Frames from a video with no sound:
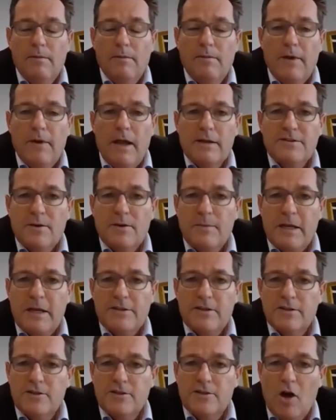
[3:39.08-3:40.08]
As I
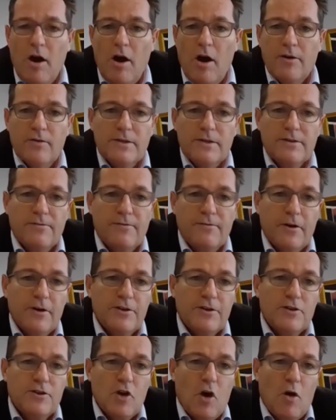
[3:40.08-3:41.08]
mentioned, China is a very
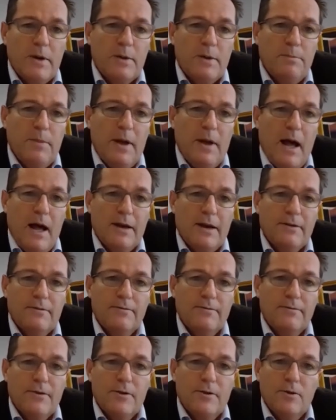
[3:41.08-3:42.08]
dominant part
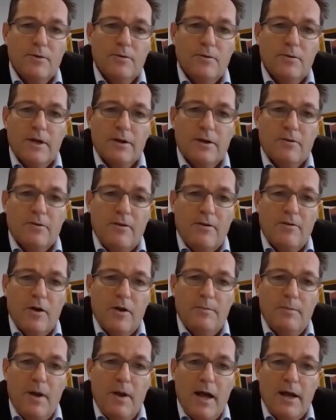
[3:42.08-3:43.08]
of the
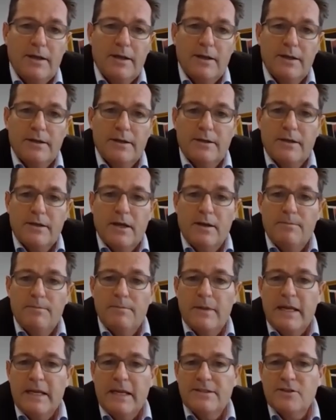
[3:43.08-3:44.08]
graphite market.
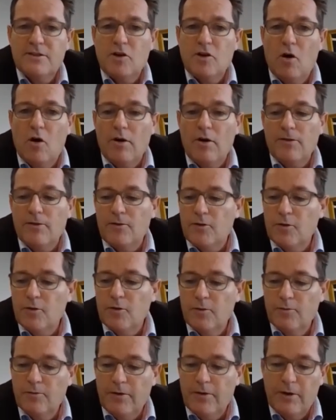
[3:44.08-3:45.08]
It's gone
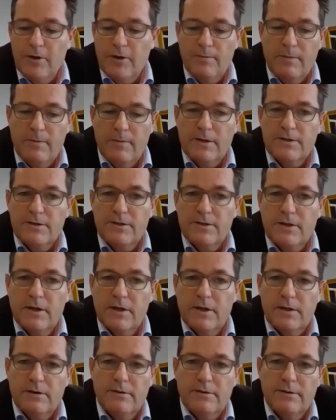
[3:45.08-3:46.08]
through very much,
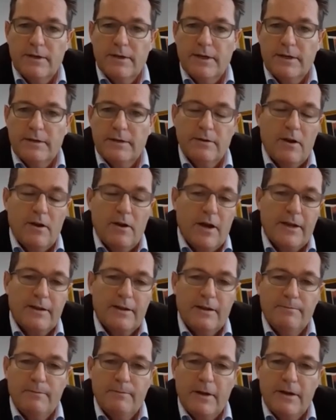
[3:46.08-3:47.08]
like
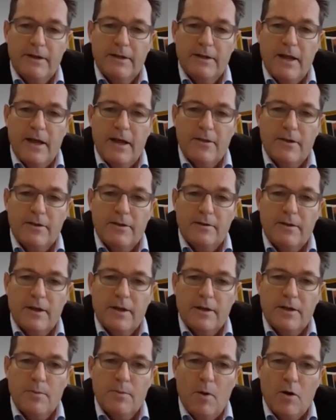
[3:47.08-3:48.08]
many other
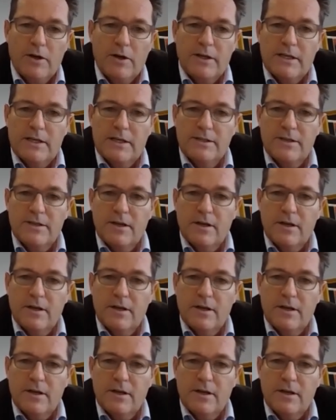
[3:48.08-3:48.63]
commodities,